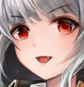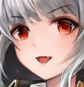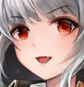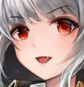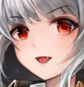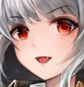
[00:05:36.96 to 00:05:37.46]

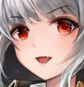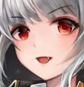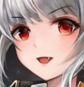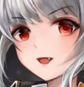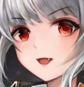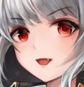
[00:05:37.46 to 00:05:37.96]

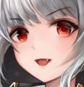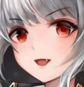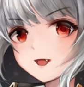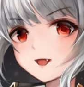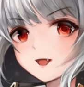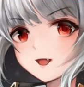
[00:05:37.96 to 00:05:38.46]

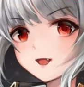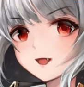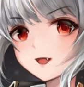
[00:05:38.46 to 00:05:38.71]
No one is speaking in this clip.